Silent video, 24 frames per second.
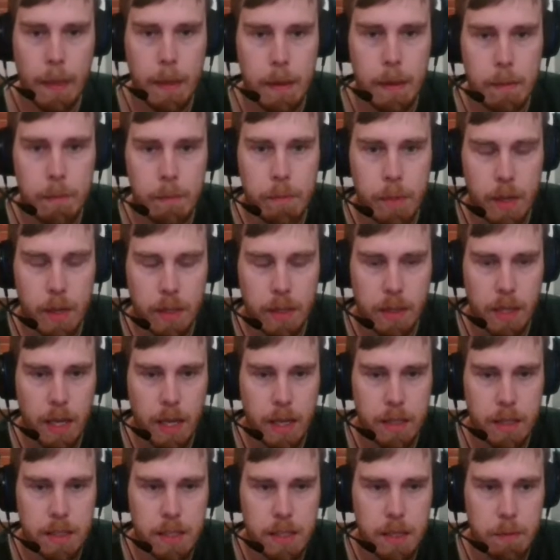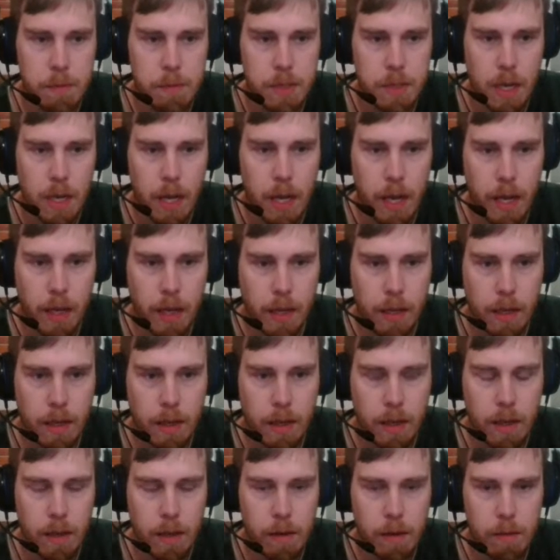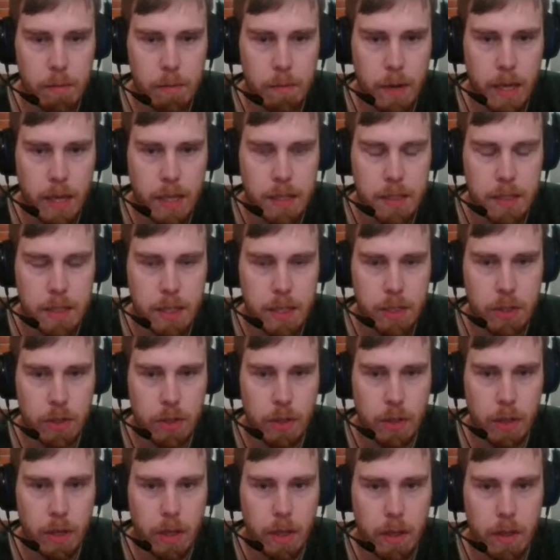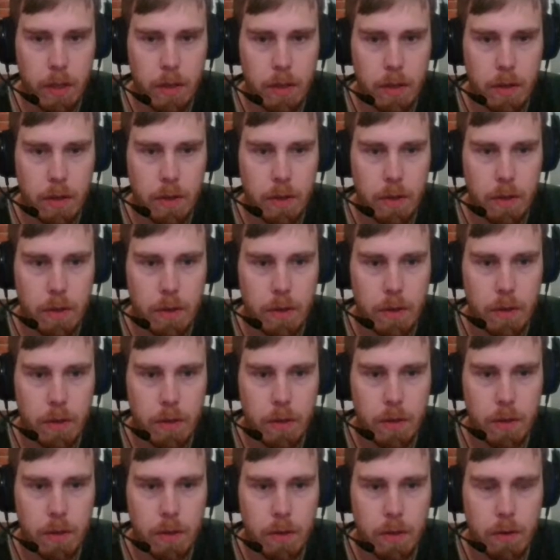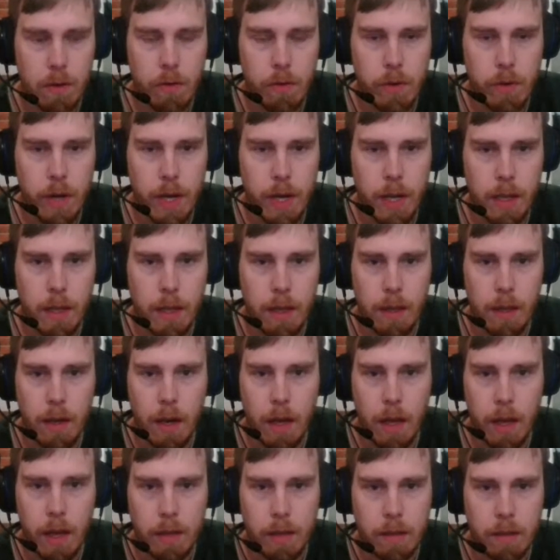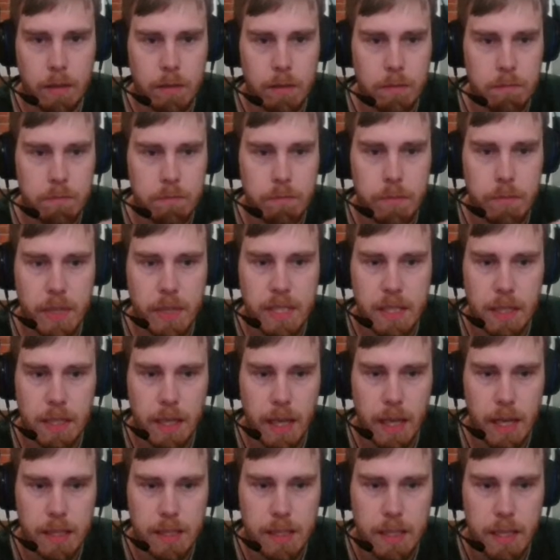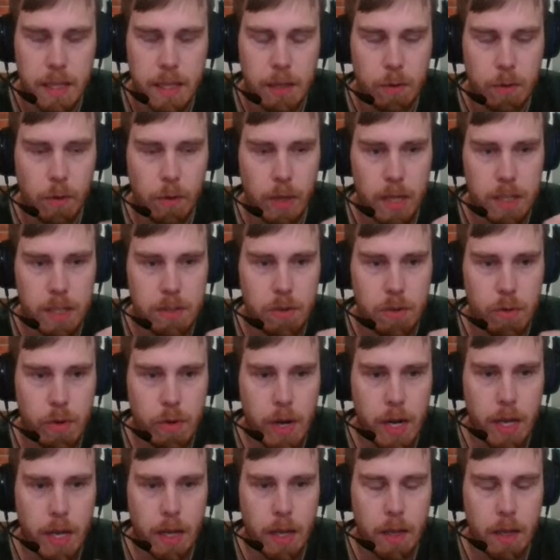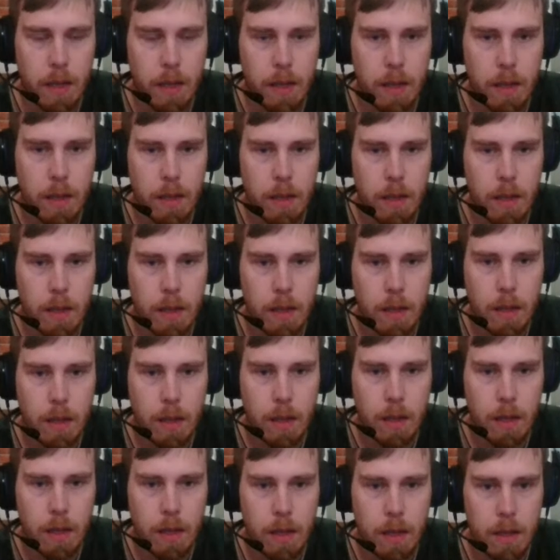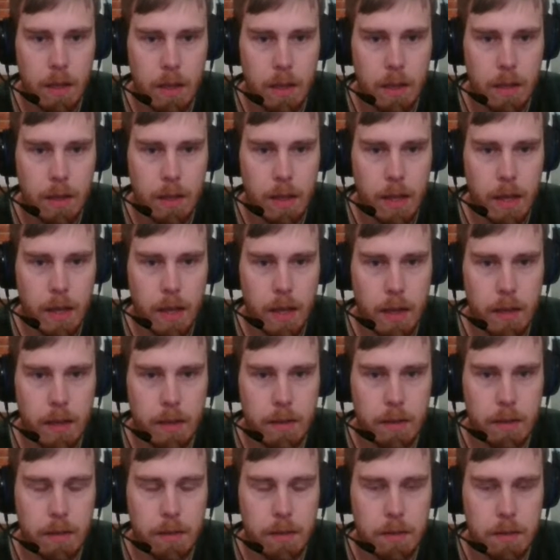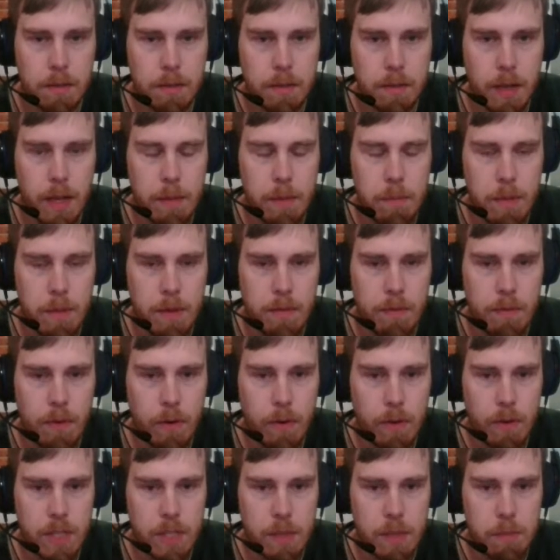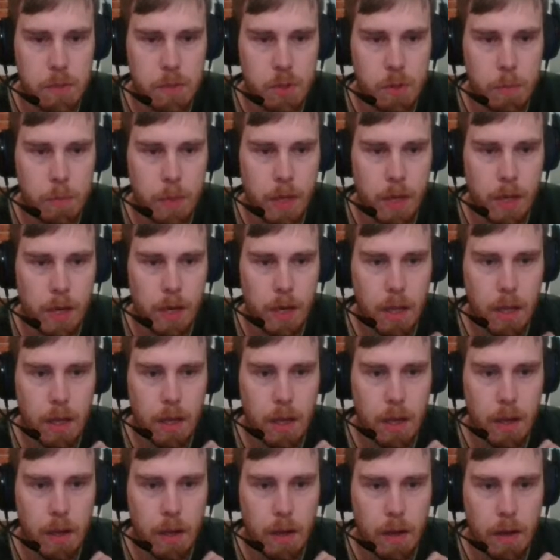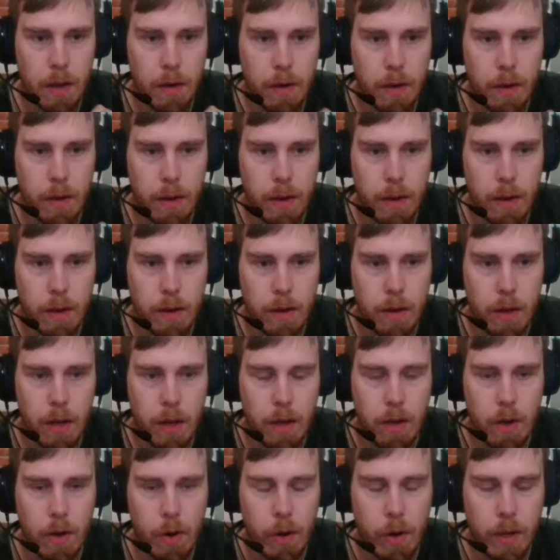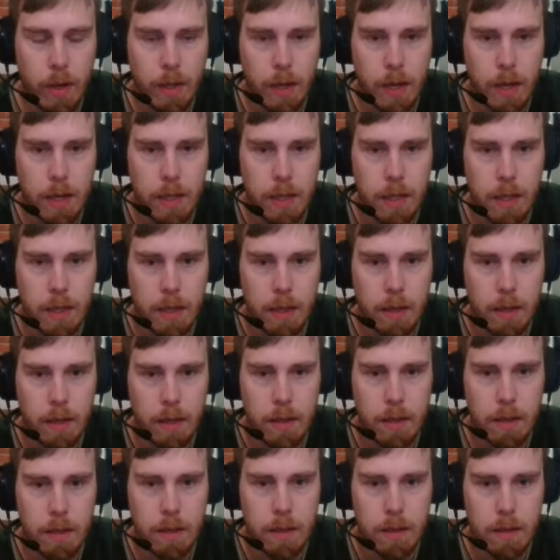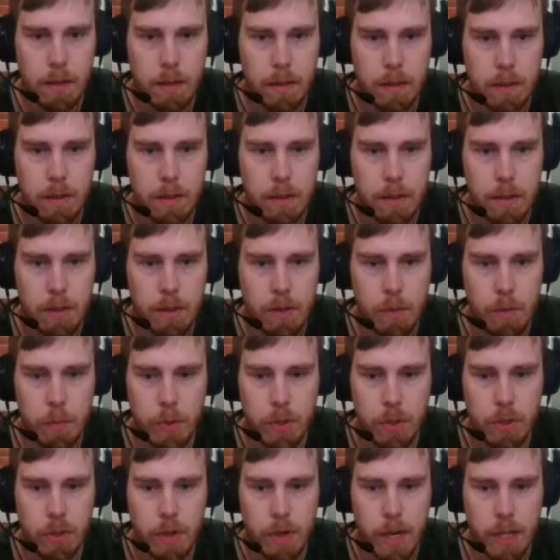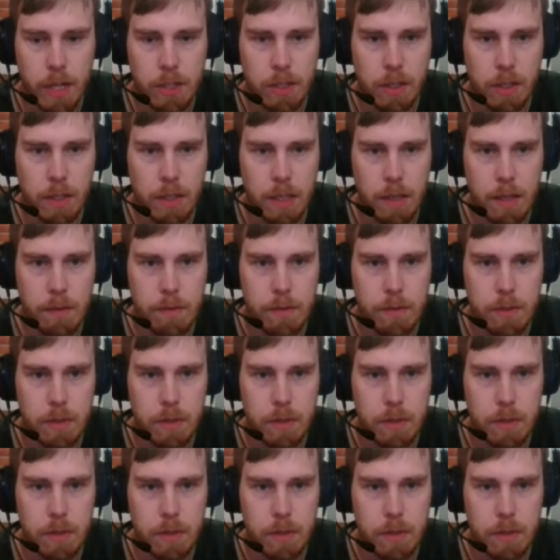But yeah, it seems like black is actually already like basically has equalized already, and knight b4 seems to be an annoying idea. Computer actually gives